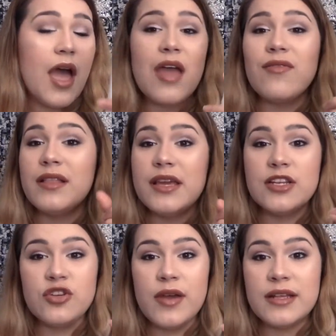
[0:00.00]
I really
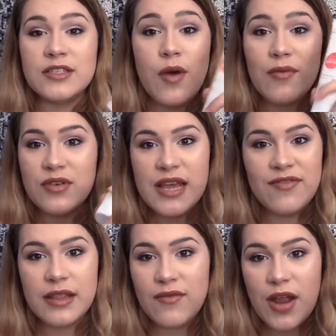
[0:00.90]
enjoy it. So I would
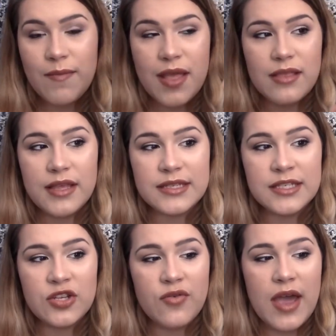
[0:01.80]
definitely recommend this
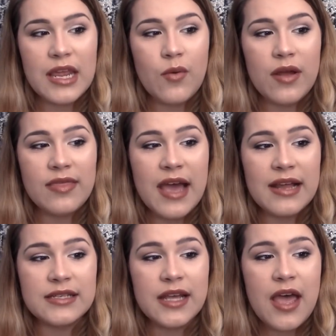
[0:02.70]
to anyone
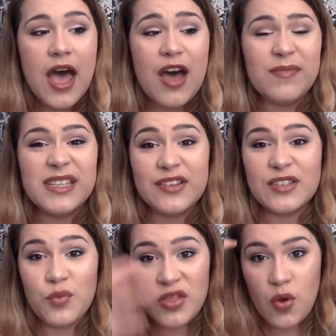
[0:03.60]
that um,
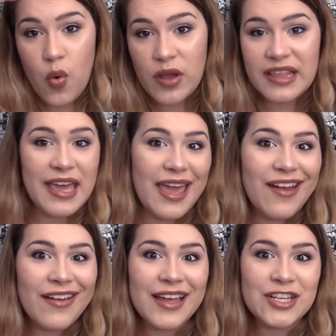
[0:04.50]
deals with oily
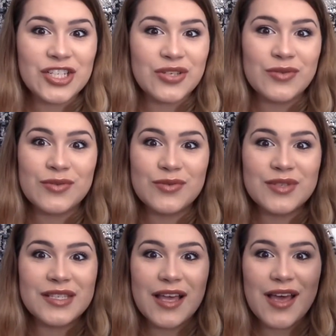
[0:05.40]
hair
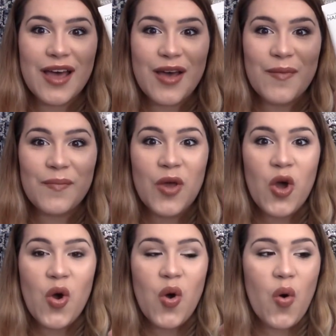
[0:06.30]
issues um,
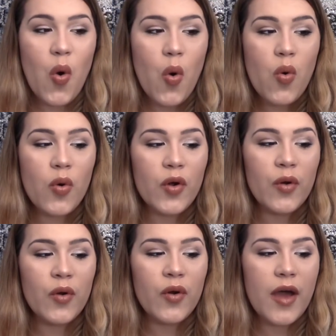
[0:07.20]

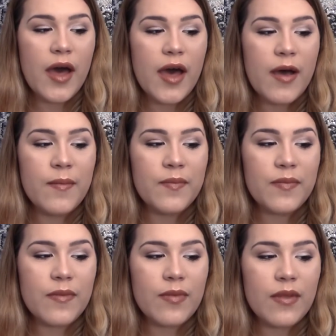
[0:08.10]
or um,
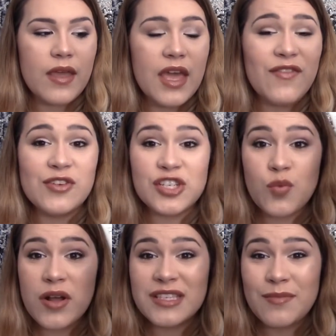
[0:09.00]
if you just
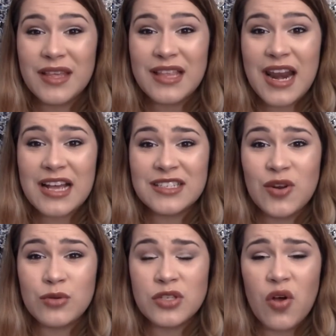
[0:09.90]
want something that has
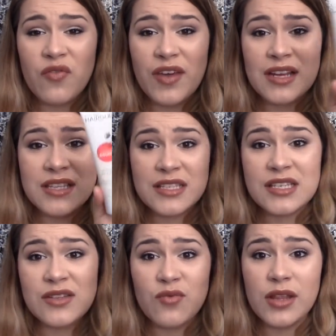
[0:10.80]
no sulfate, this
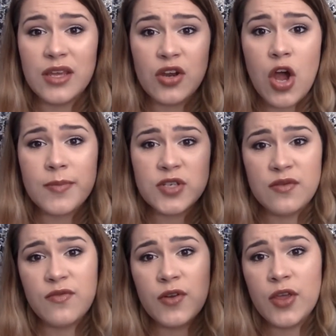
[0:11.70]
is a really good option for